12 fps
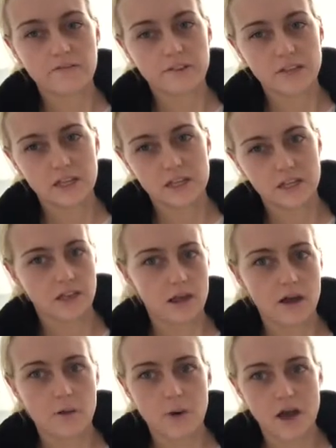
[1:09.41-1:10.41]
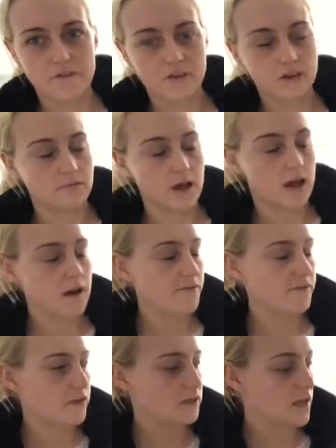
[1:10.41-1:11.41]
fusilli or whatever
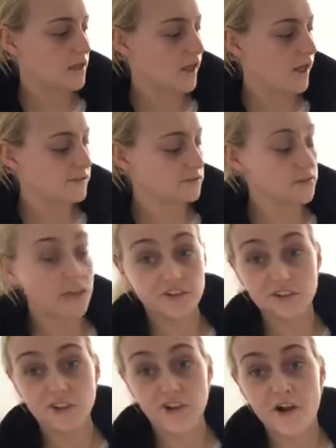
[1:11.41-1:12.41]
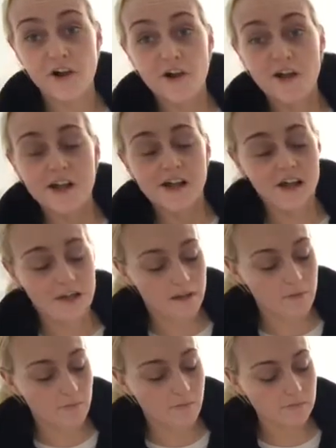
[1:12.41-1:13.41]
you say it, I don't
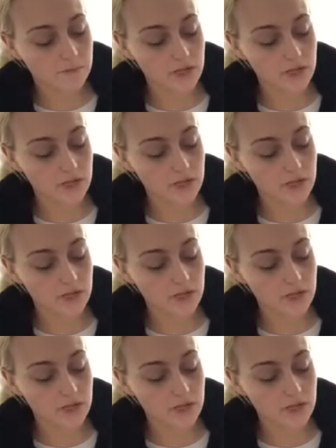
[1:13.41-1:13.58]
know.